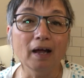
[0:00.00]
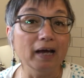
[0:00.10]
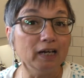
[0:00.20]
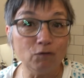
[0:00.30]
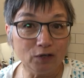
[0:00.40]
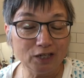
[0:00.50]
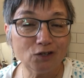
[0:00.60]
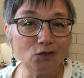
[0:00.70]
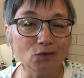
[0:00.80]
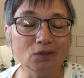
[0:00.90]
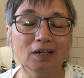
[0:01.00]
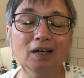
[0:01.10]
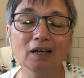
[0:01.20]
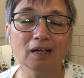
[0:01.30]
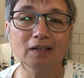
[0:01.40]
And if we do,
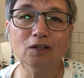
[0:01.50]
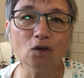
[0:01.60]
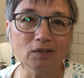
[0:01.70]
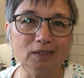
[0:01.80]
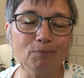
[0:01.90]
you know it's a